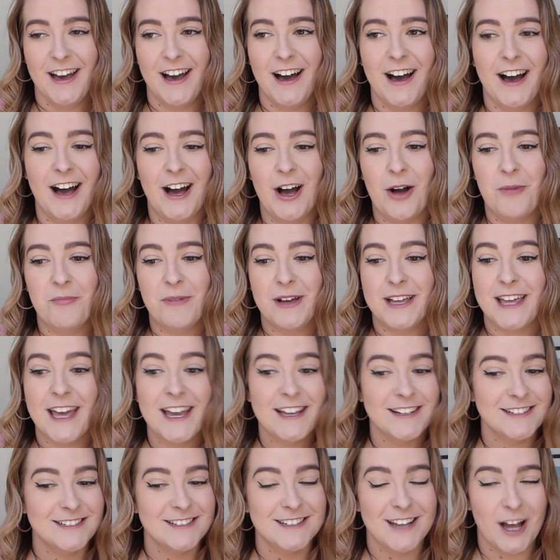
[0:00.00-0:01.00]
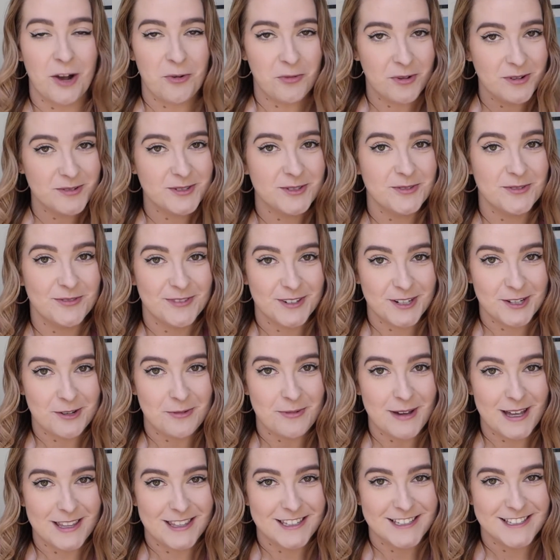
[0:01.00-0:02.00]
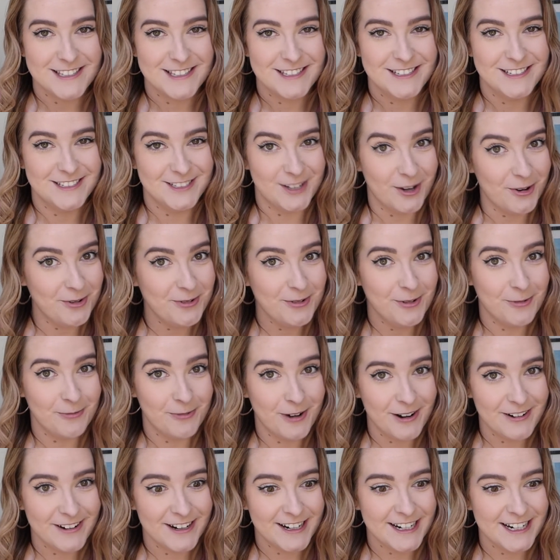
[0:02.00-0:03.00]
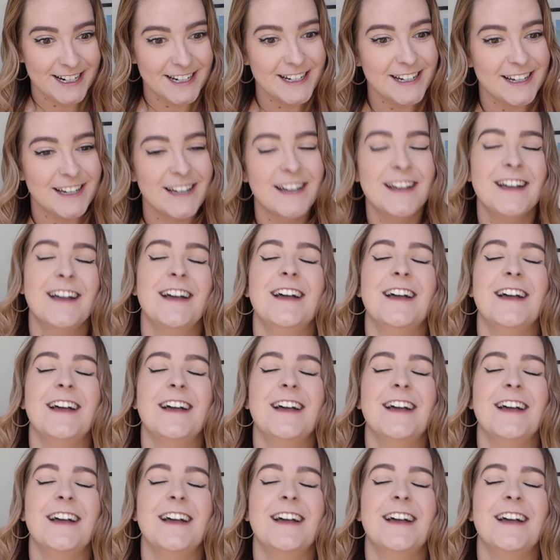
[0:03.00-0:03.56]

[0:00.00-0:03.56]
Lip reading: Again, I will do a video about this, don't worry.